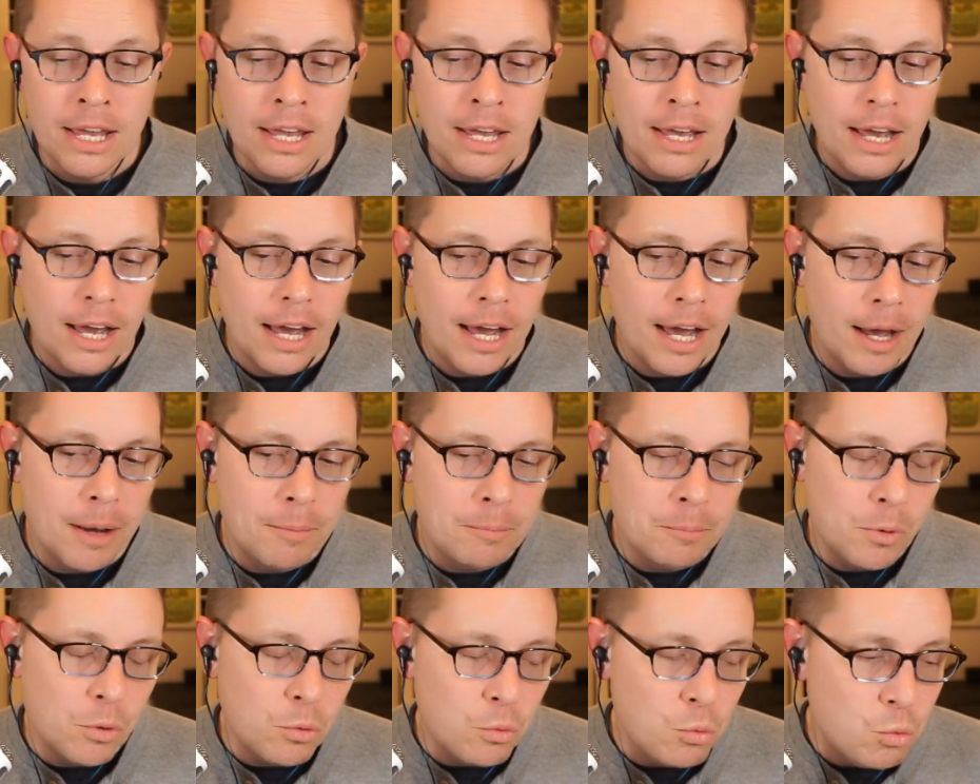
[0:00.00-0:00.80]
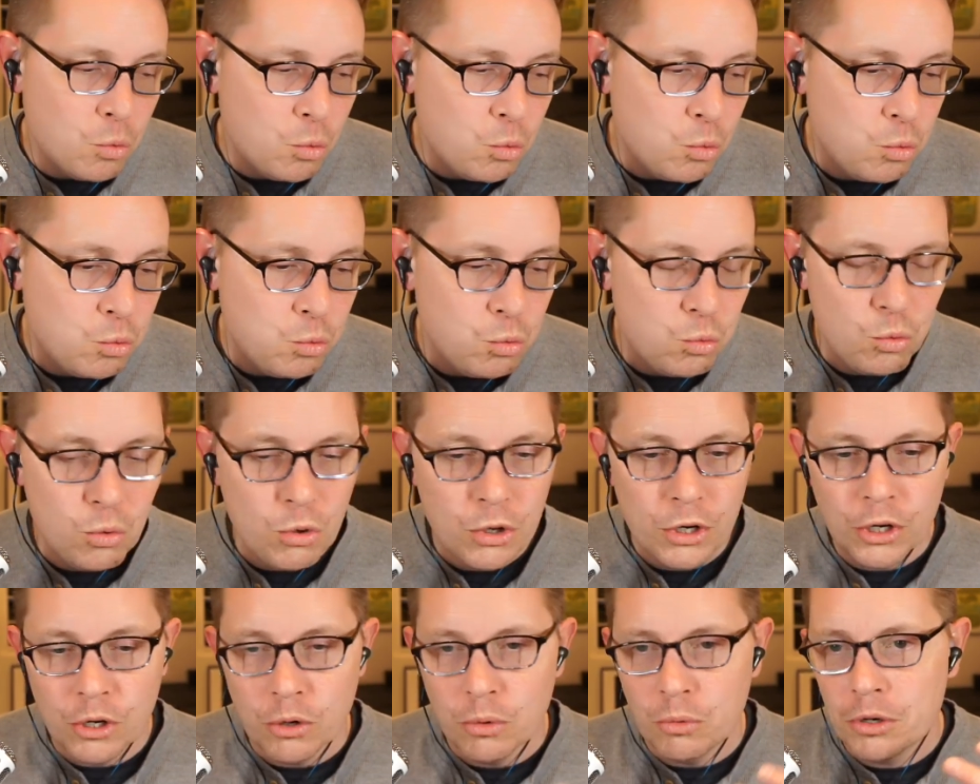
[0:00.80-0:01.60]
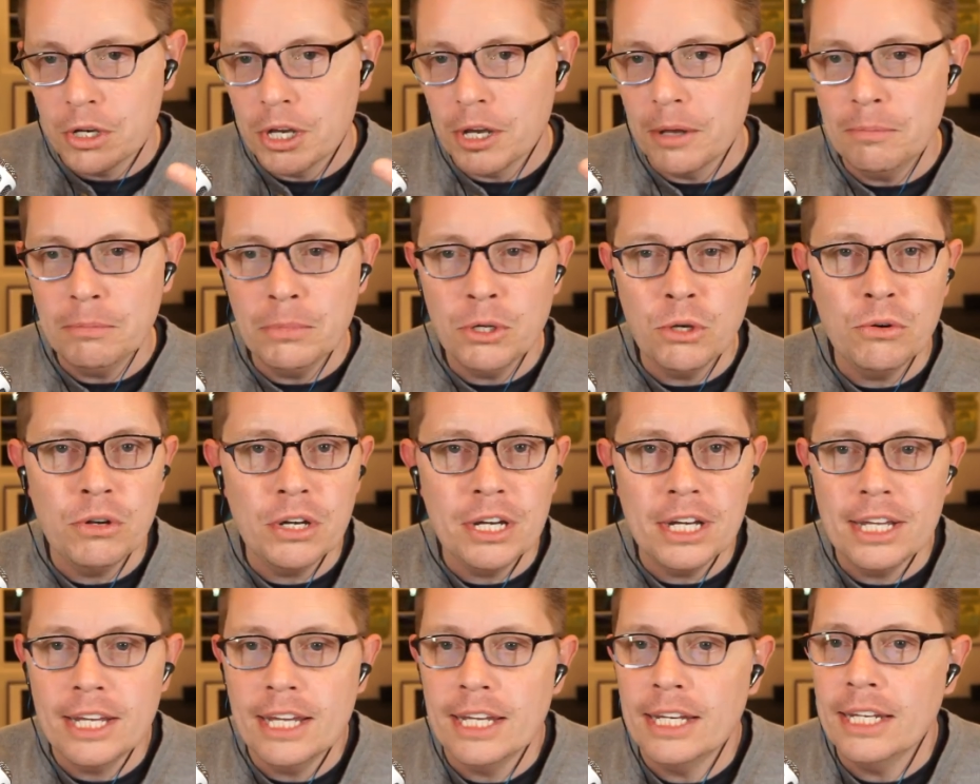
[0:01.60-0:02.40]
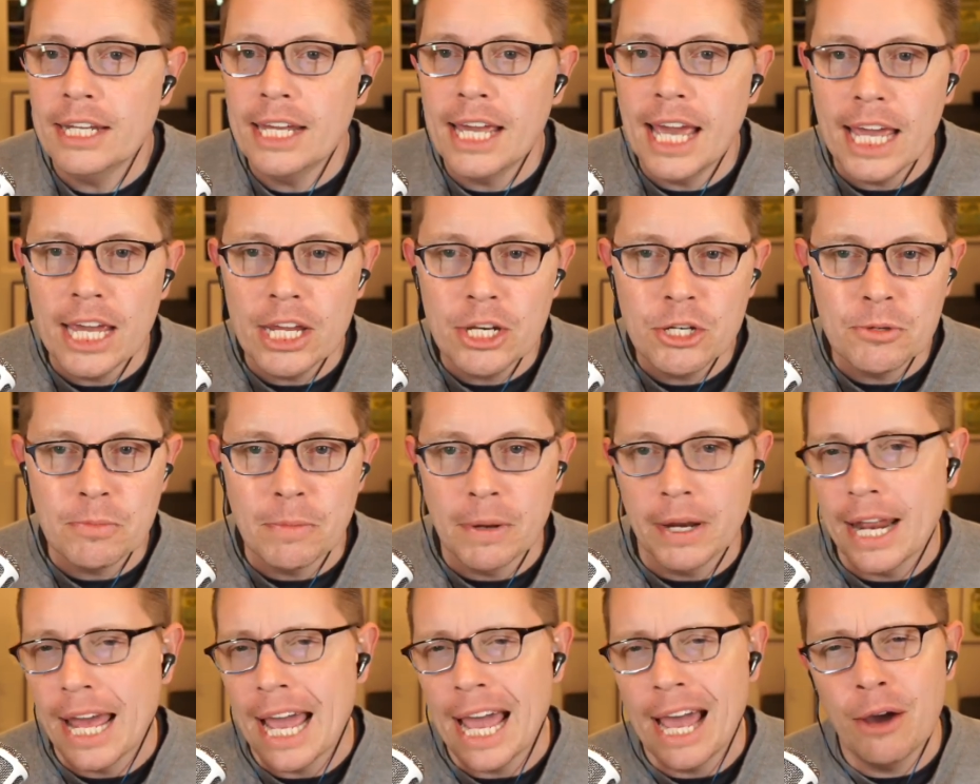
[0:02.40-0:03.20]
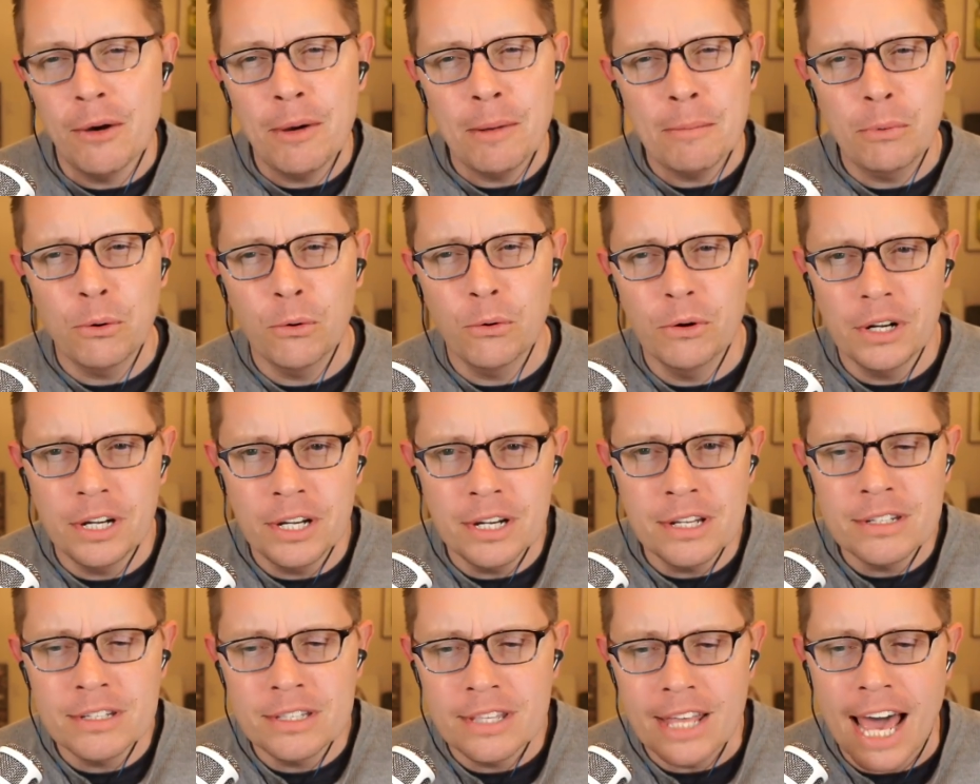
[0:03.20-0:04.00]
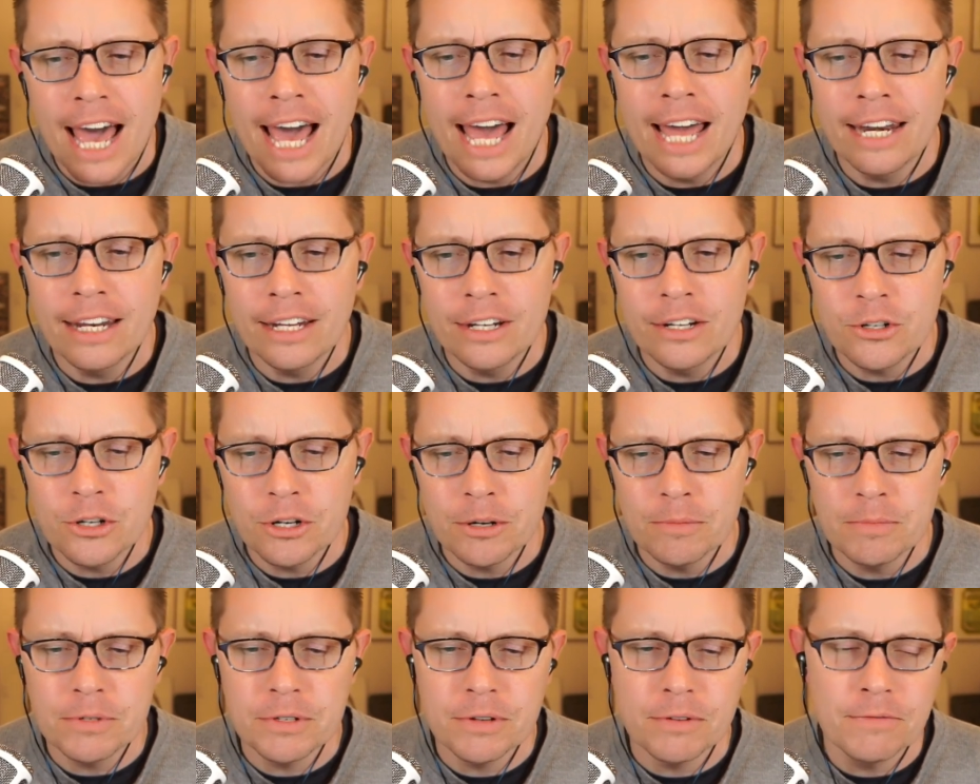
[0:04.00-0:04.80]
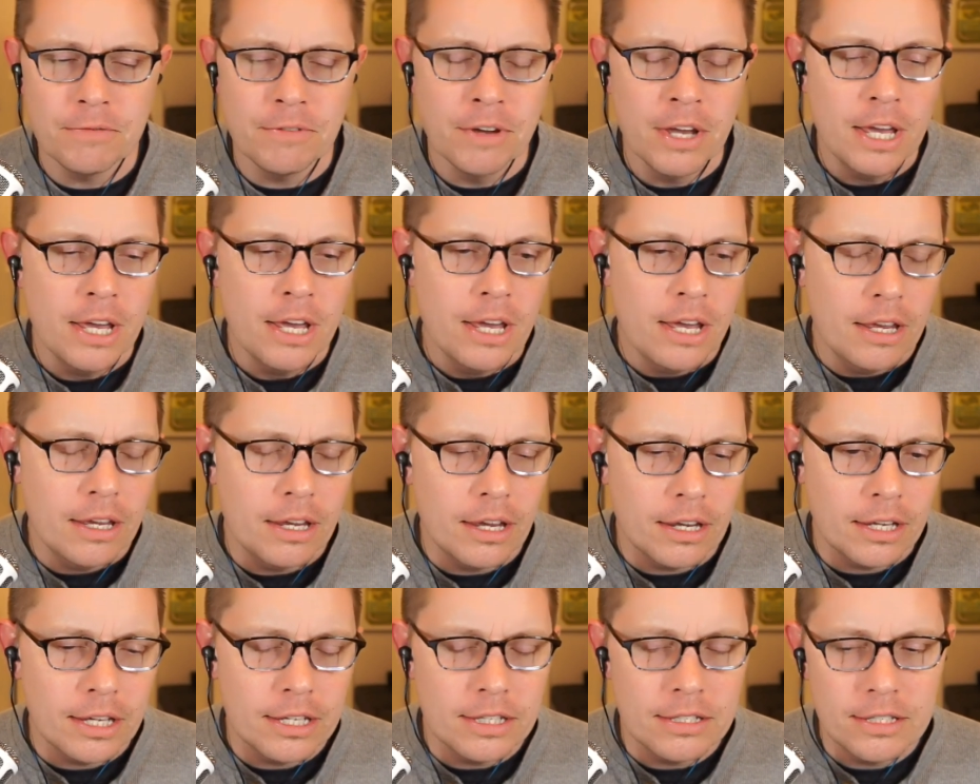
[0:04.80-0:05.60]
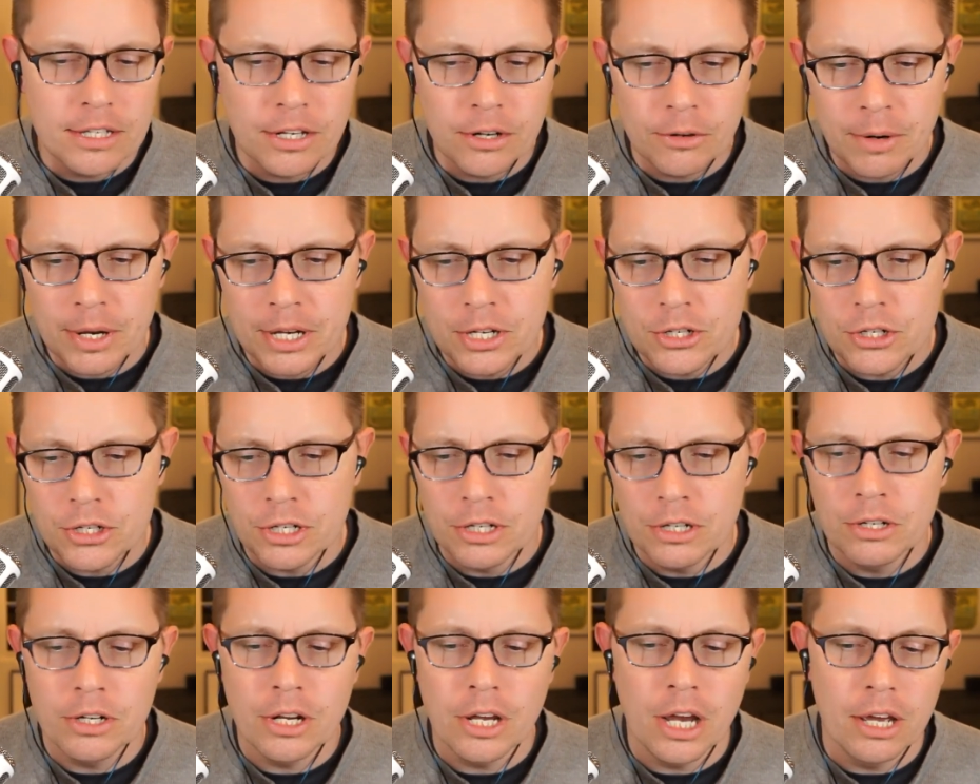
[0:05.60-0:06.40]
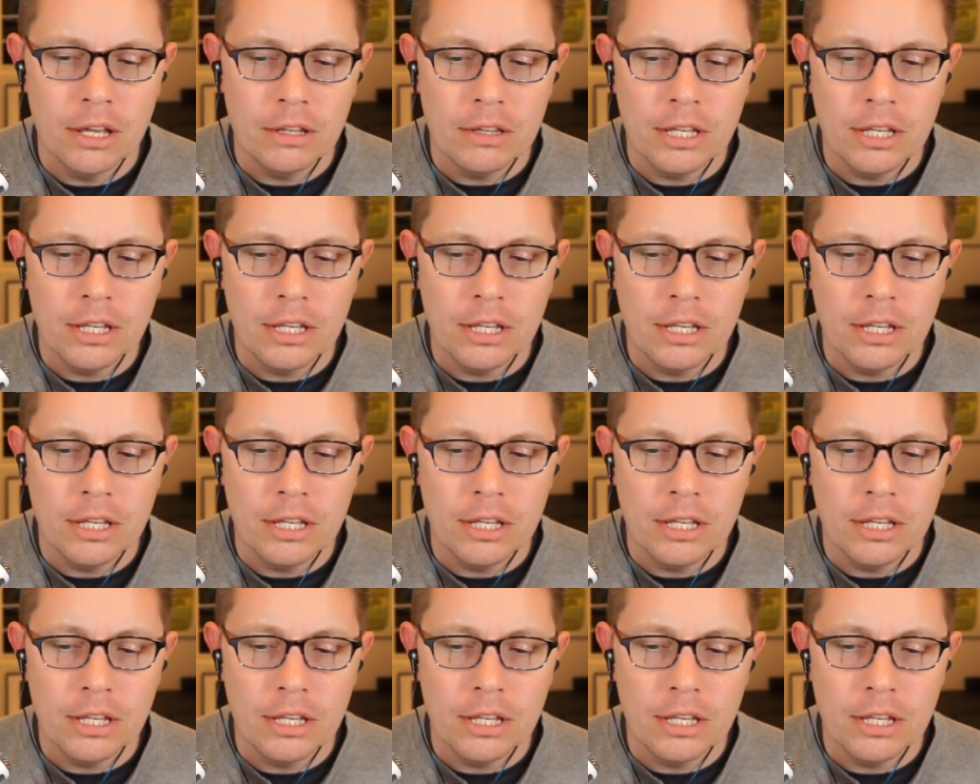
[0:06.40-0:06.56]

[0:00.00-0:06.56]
Community engagement. How important is that in terms of consideration?